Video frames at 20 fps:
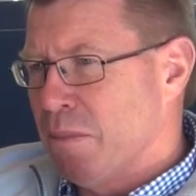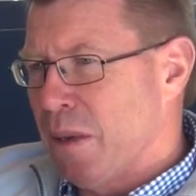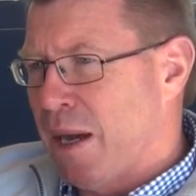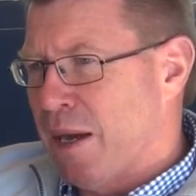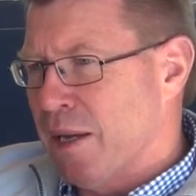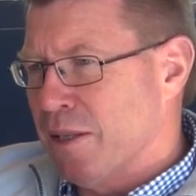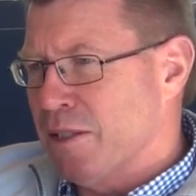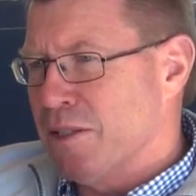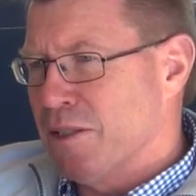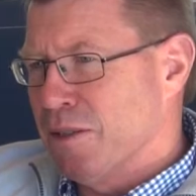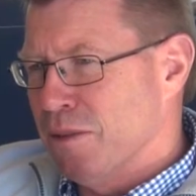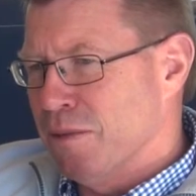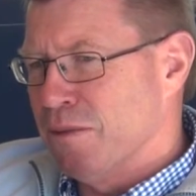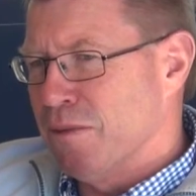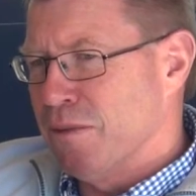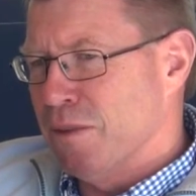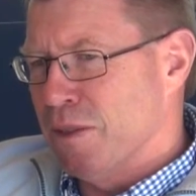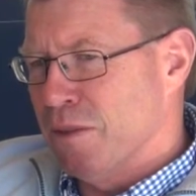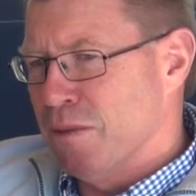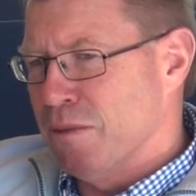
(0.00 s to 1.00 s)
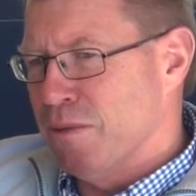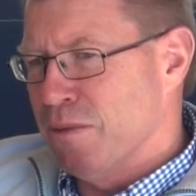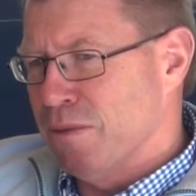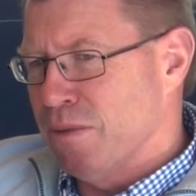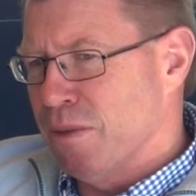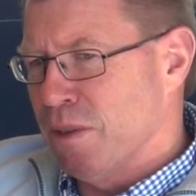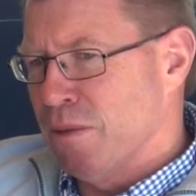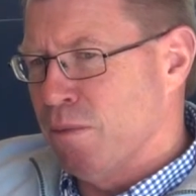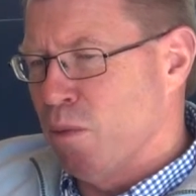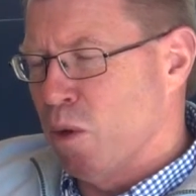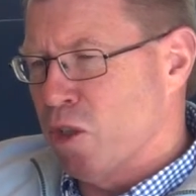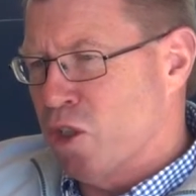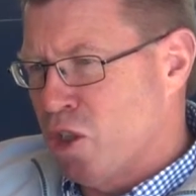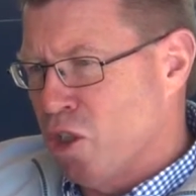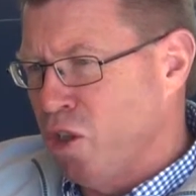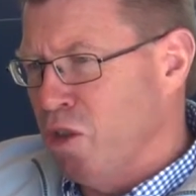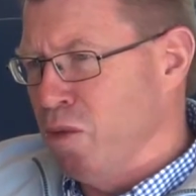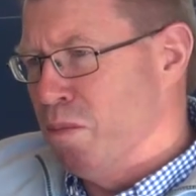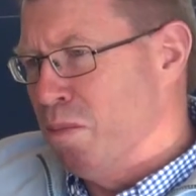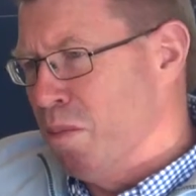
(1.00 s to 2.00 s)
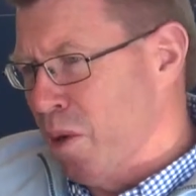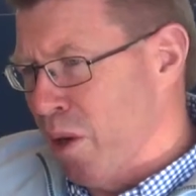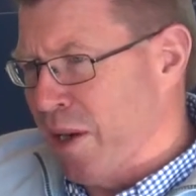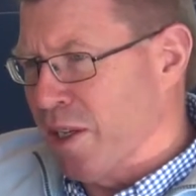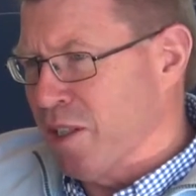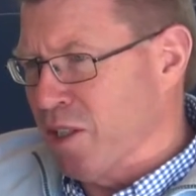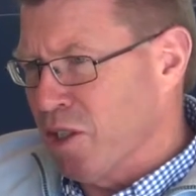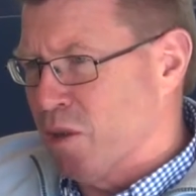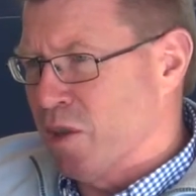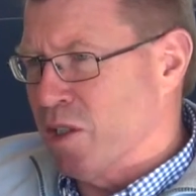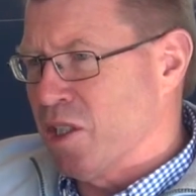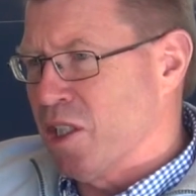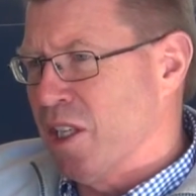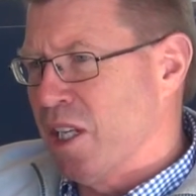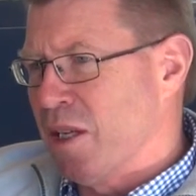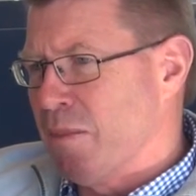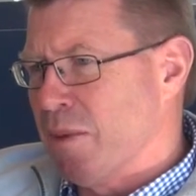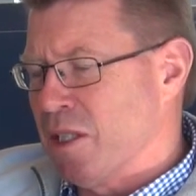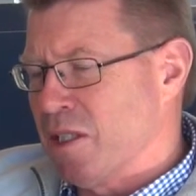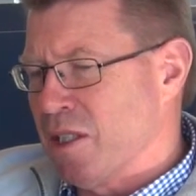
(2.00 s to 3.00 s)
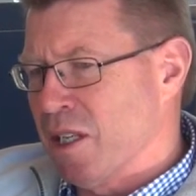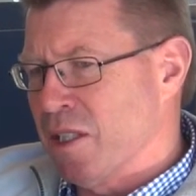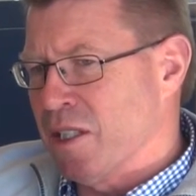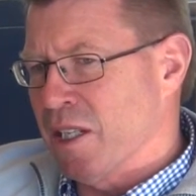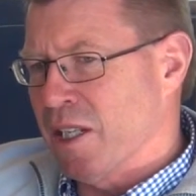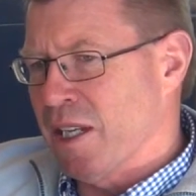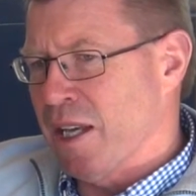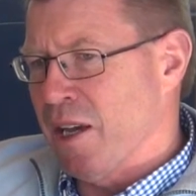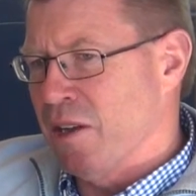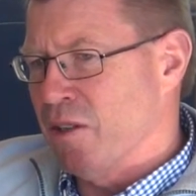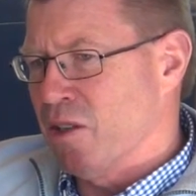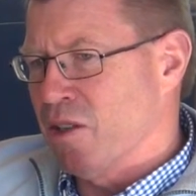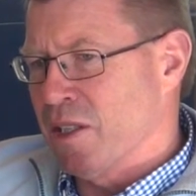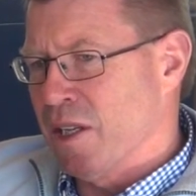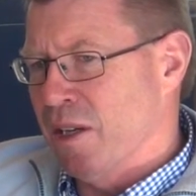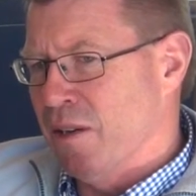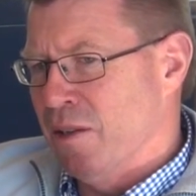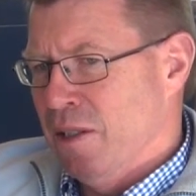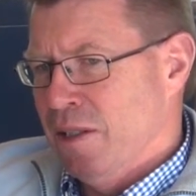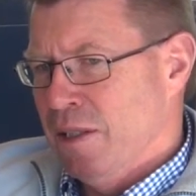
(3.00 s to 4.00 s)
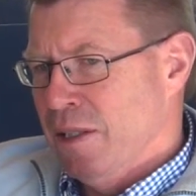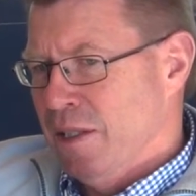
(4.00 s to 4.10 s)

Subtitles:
parts of what you bring to a team as a coach. So,